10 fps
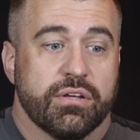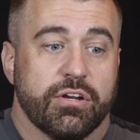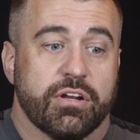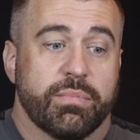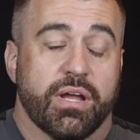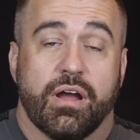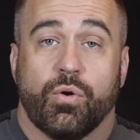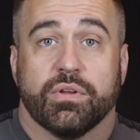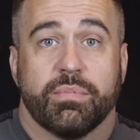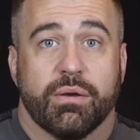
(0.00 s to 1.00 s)
You're going to be
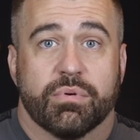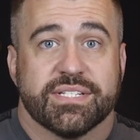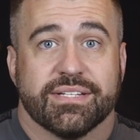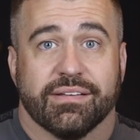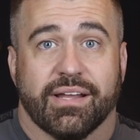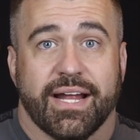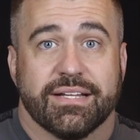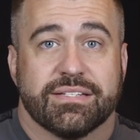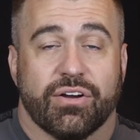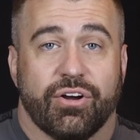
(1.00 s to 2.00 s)
only be able to see the lights